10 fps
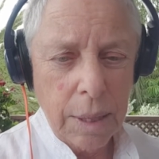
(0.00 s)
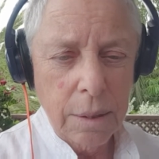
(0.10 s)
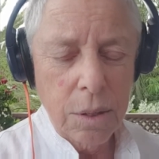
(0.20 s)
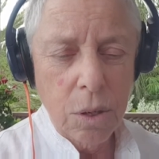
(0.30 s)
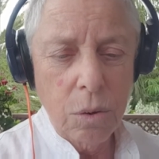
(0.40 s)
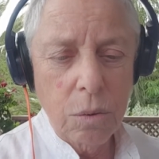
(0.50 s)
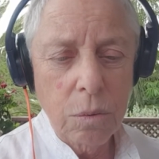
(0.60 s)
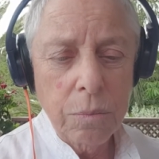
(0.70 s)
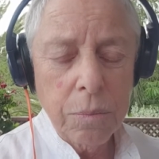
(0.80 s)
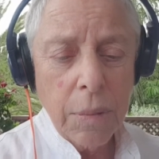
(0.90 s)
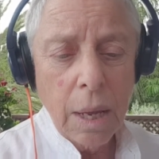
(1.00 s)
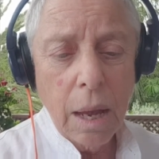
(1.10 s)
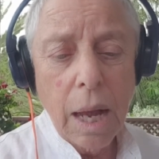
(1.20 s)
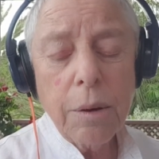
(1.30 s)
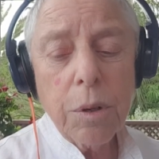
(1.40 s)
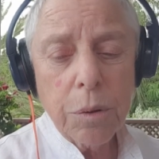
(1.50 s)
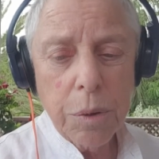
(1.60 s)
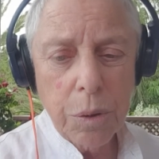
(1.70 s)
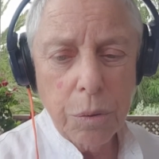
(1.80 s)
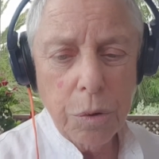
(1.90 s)
So I work
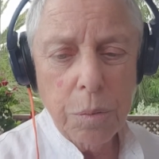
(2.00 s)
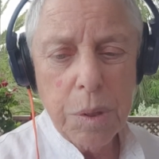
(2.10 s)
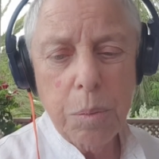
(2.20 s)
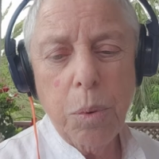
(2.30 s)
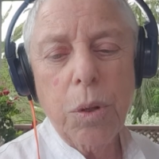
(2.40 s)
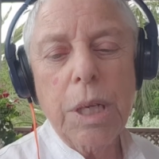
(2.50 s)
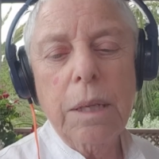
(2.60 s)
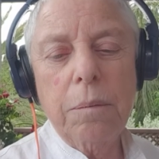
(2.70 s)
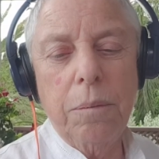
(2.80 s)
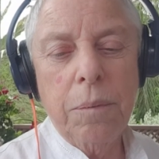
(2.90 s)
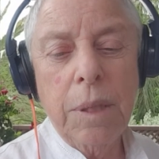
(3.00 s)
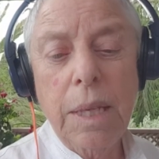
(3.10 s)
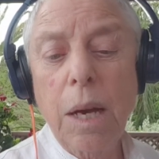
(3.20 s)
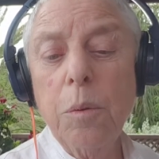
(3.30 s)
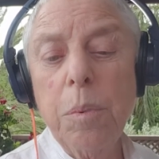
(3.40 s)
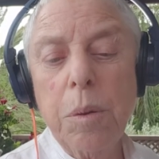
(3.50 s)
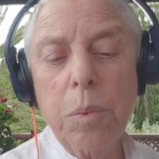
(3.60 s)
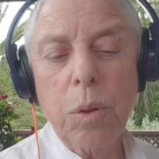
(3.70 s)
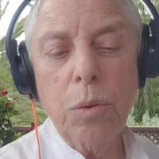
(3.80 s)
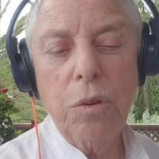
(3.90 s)
with a group supporting young
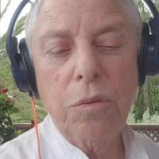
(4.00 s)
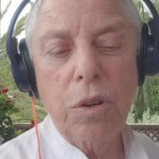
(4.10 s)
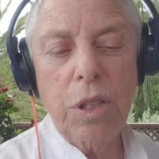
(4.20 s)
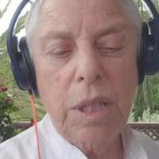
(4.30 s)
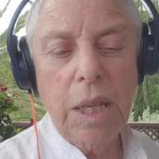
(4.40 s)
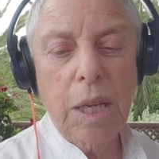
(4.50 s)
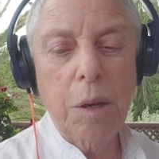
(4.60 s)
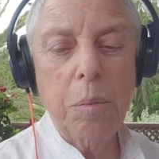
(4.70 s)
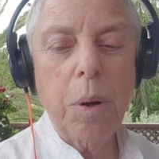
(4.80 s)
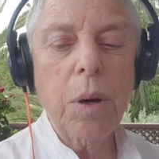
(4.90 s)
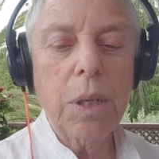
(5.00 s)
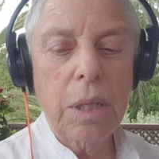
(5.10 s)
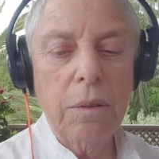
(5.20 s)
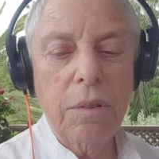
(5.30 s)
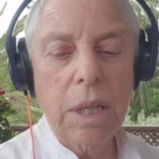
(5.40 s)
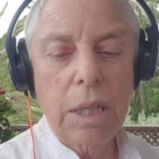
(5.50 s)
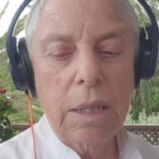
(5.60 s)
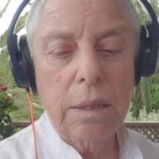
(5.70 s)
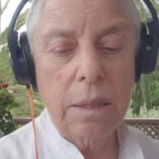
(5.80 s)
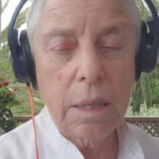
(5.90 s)
people who avoid taking part in the
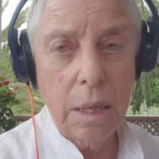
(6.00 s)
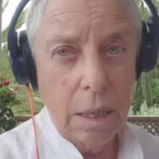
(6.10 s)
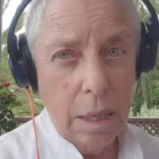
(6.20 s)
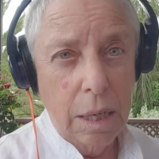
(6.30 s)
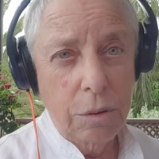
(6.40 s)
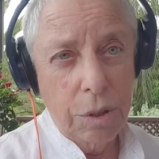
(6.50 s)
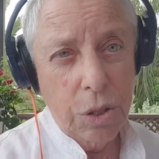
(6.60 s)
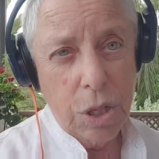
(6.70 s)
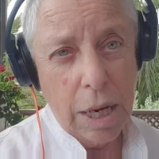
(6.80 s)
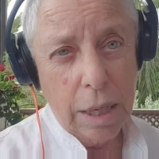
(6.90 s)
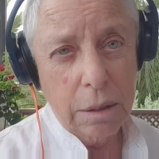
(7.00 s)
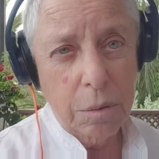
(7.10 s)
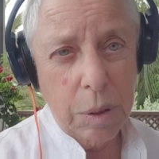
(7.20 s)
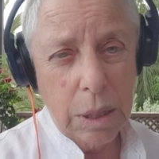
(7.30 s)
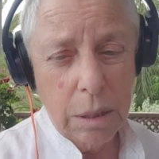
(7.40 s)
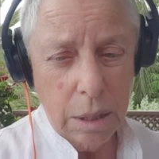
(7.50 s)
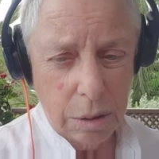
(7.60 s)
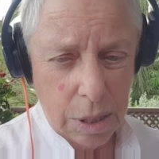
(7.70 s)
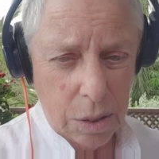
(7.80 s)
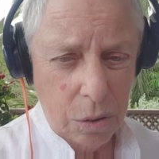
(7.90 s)
violence and reject
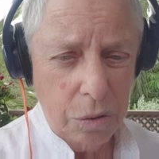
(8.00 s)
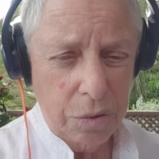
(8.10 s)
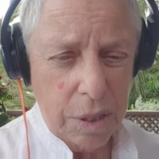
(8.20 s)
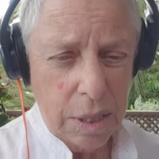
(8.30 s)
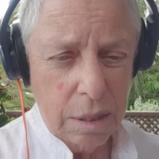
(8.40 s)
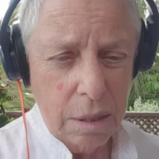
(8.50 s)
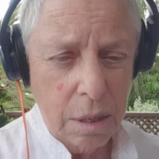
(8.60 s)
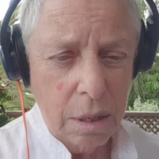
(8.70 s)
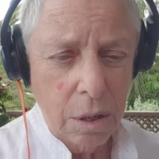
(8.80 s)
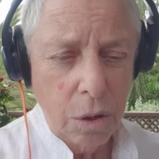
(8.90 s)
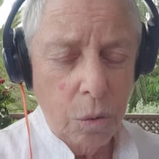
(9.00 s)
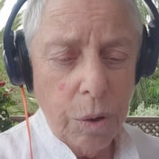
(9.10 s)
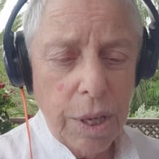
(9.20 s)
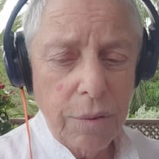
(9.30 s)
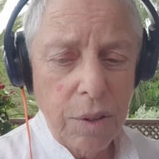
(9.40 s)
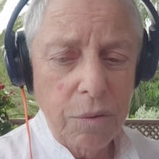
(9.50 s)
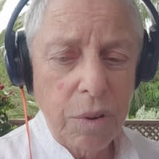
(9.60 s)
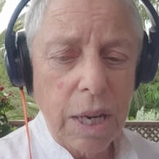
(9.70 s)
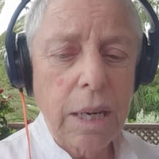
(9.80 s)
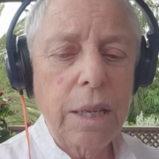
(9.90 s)
military service. We give them
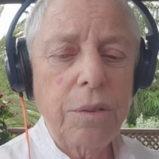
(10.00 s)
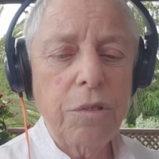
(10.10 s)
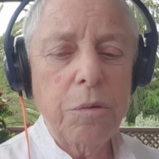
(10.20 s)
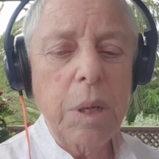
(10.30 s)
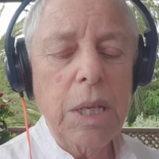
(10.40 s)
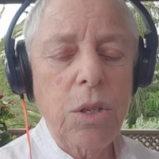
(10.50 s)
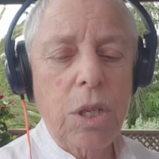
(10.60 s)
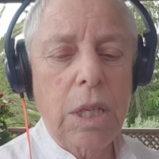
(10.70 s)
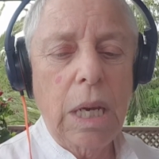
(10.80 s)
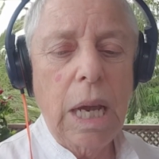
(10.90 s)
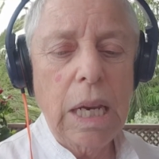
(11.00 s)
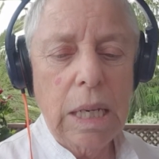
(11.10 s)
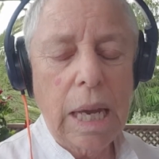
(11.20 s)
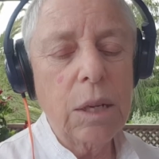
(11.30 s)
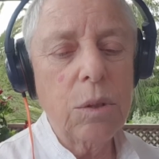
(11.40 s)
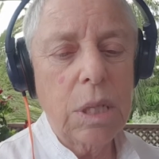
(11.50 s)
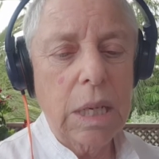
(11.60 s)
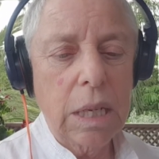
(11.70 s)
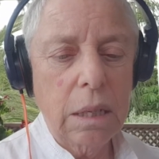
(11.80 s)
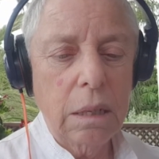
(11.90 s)
vital information and counseling.